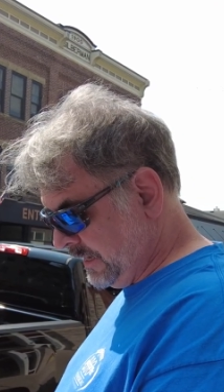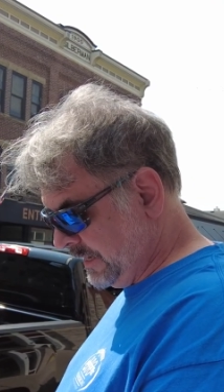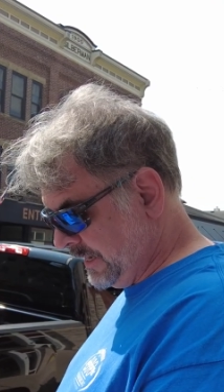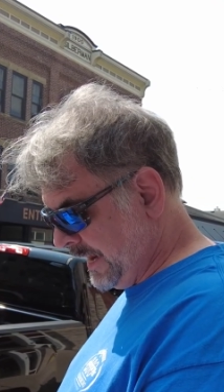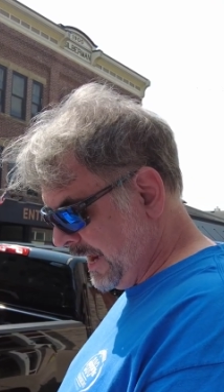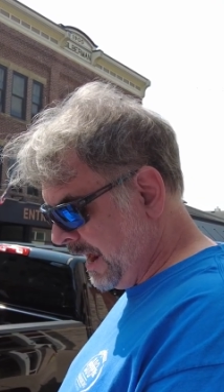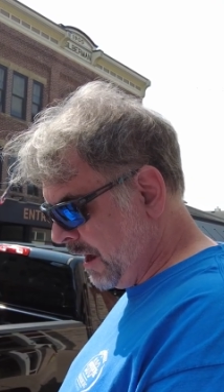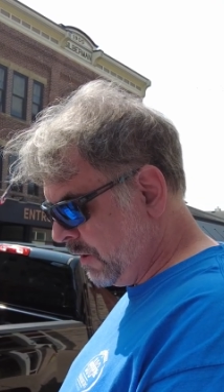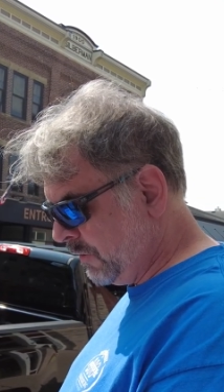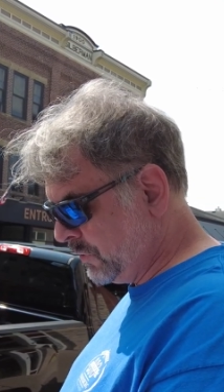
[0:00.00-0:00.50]

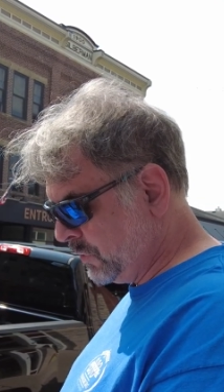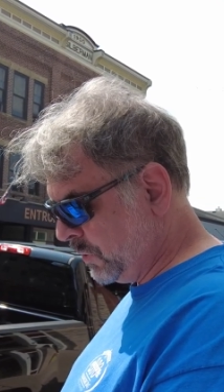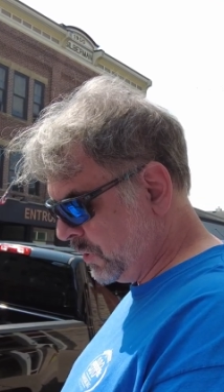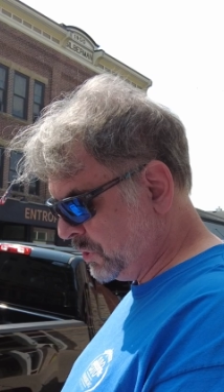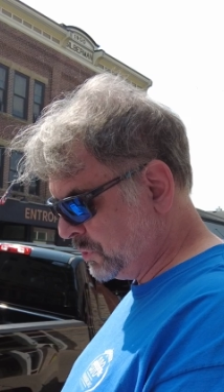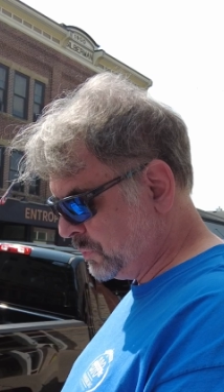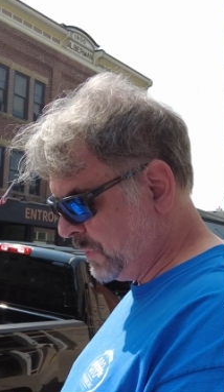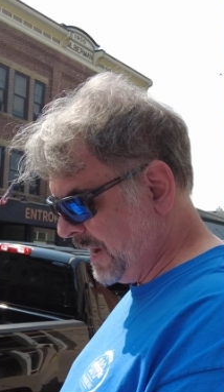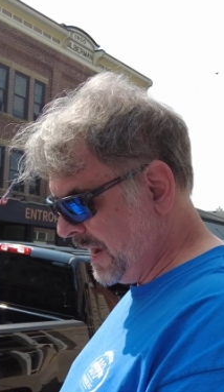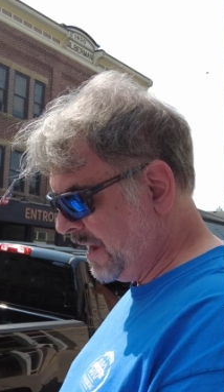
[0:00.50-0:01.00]
Now, of
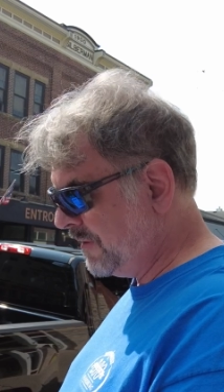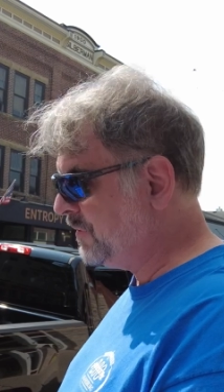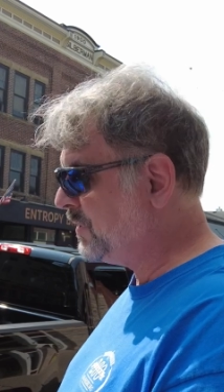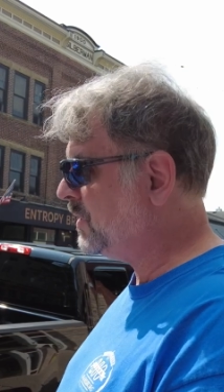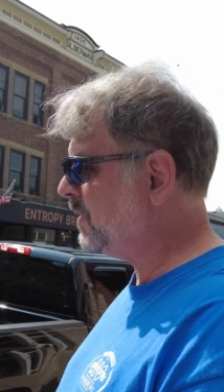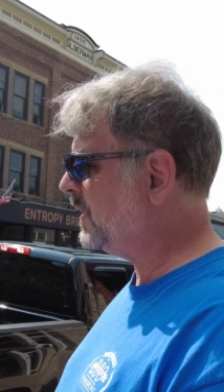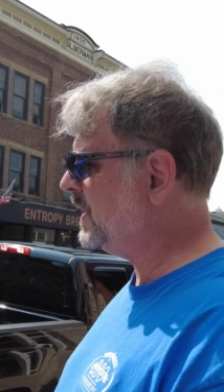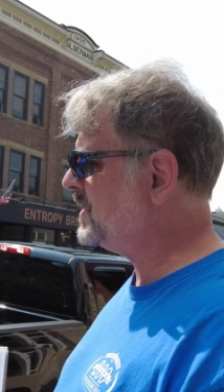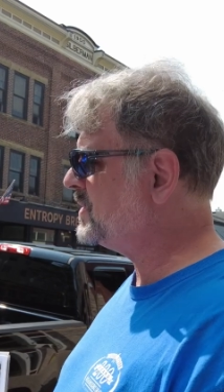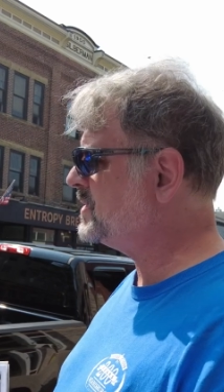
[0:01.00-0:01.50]
course, we have
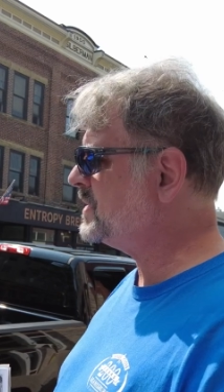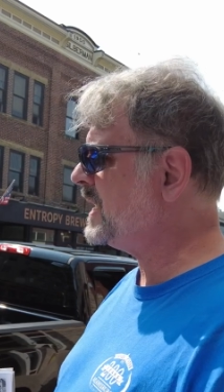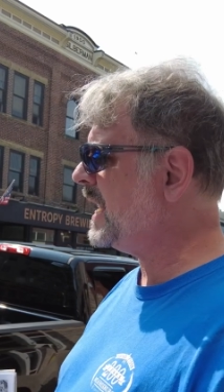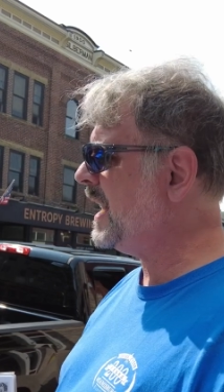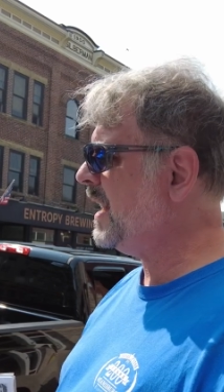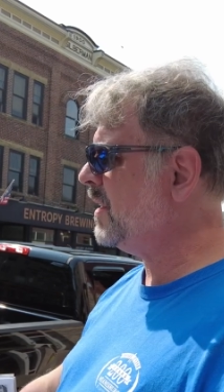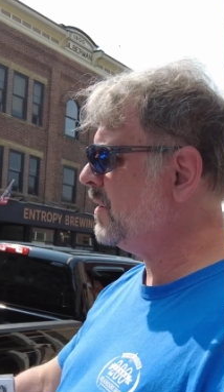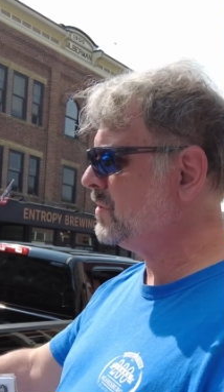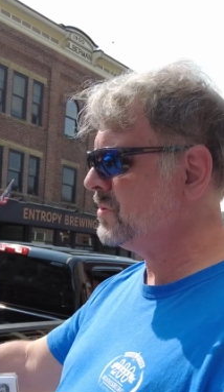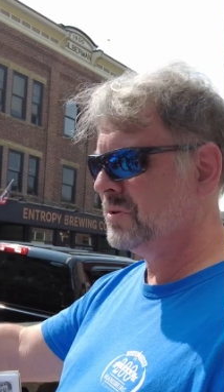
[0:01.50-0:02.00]
Curious
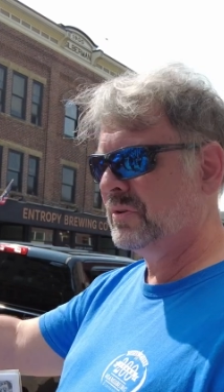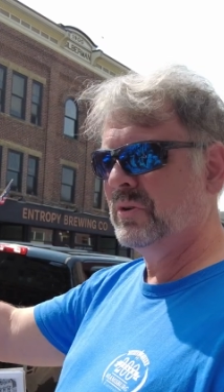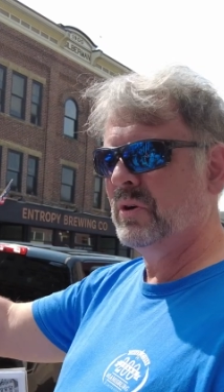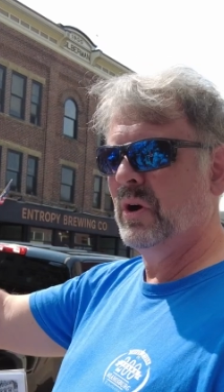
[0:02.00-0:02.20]
Styles,